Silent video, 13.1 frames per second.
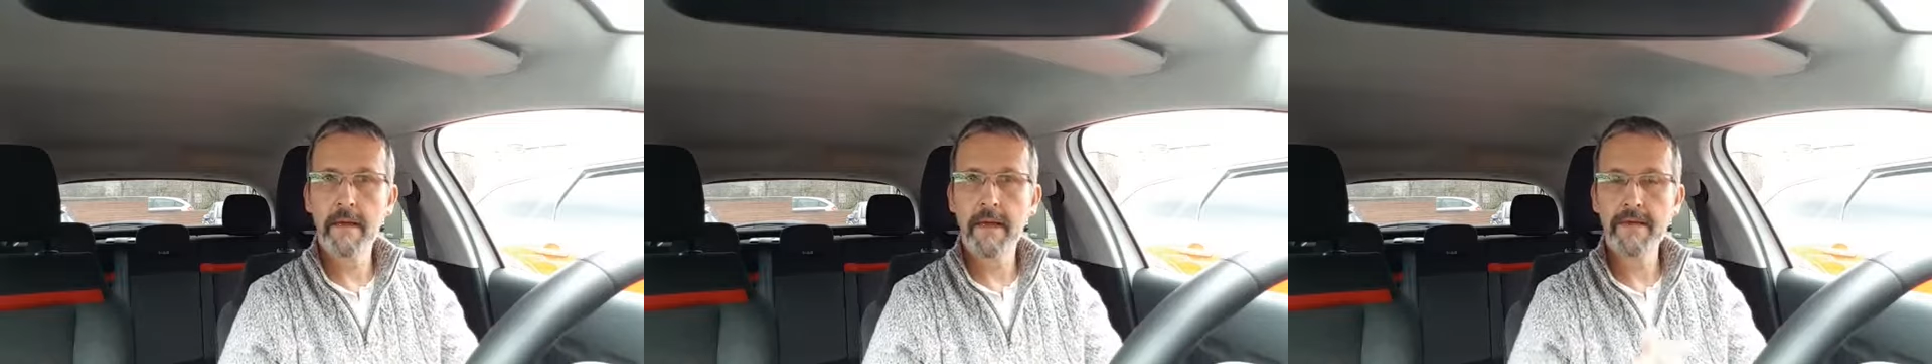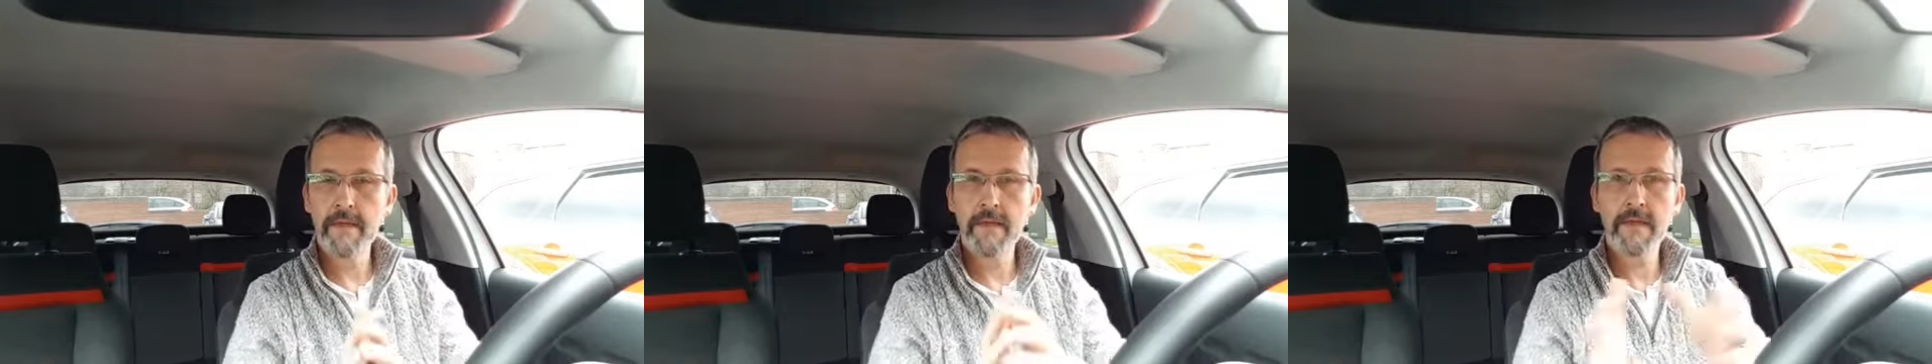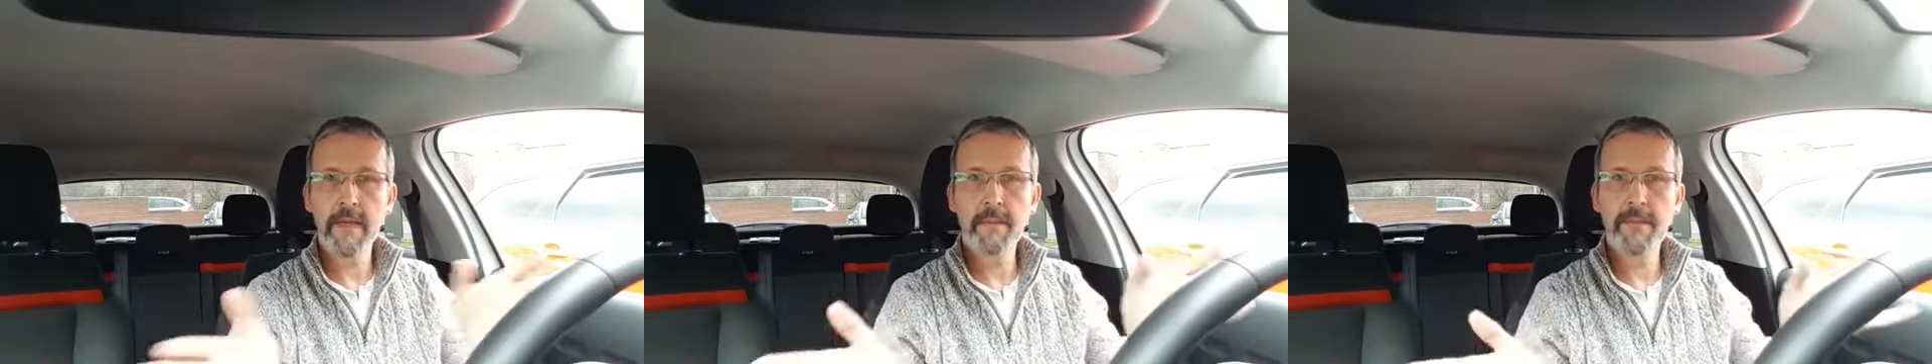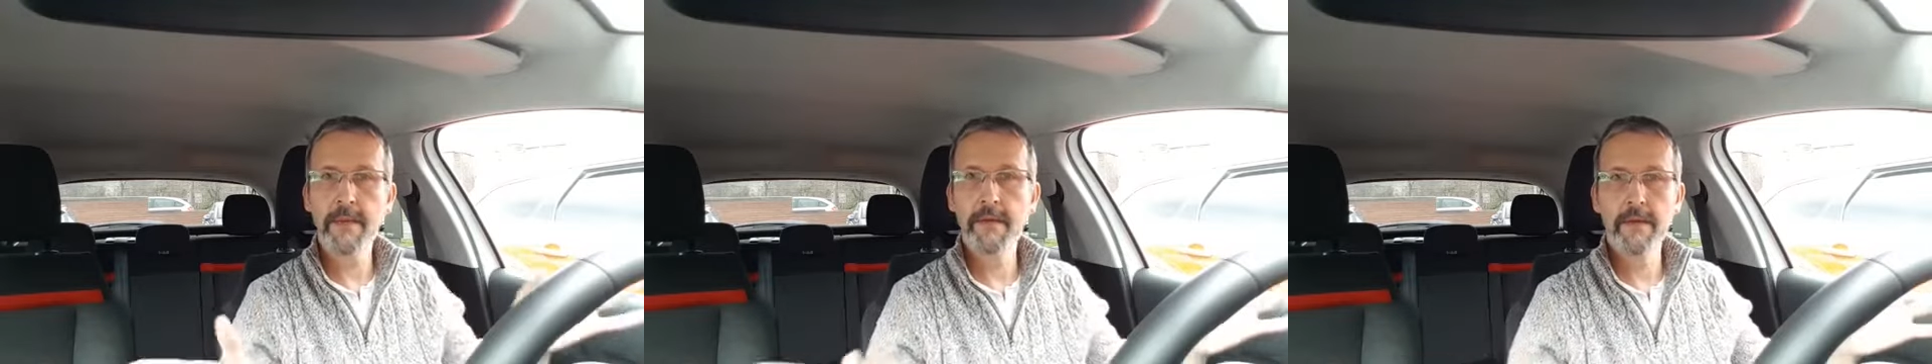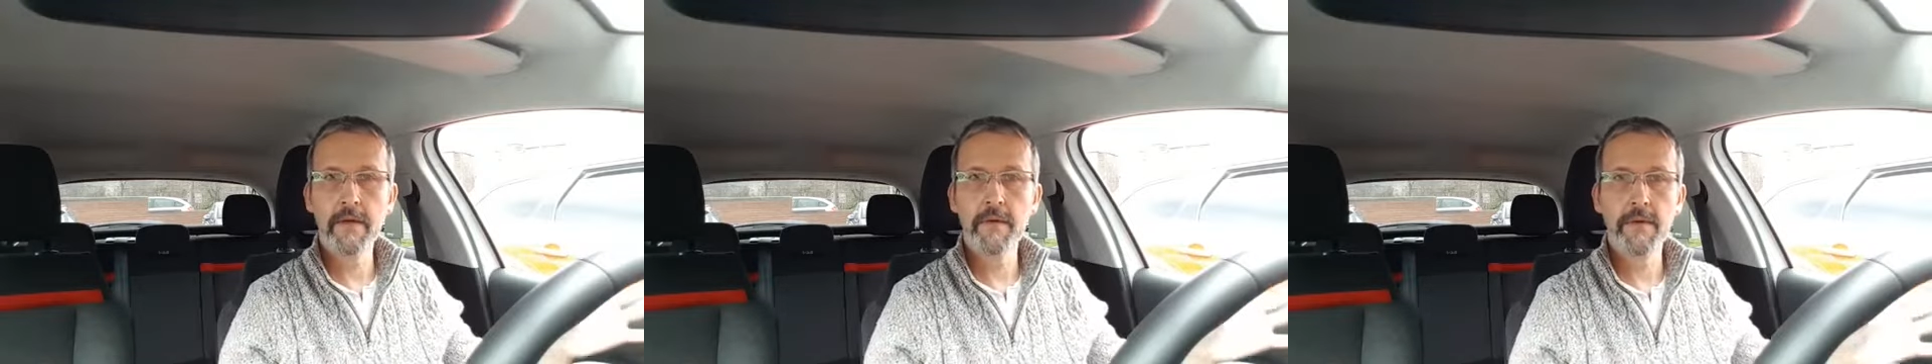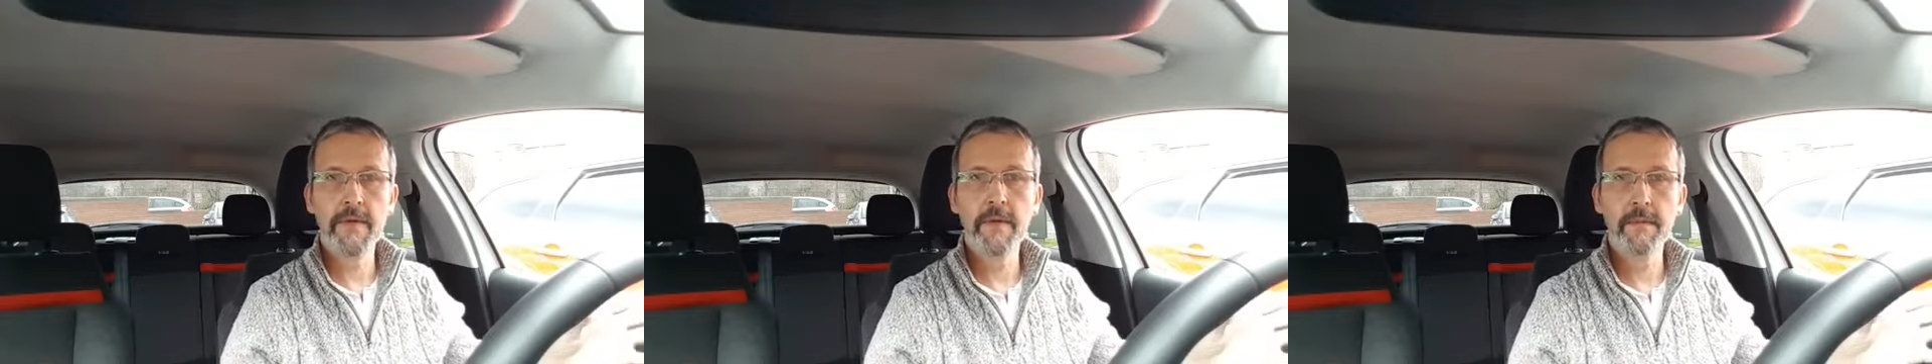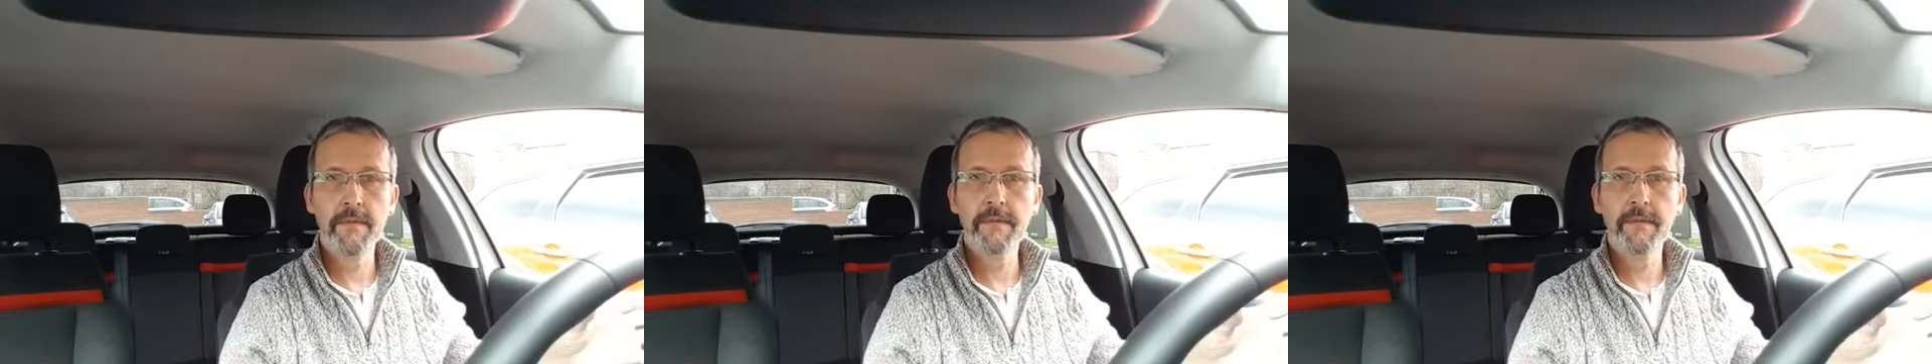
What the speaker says: and just separate and agree to be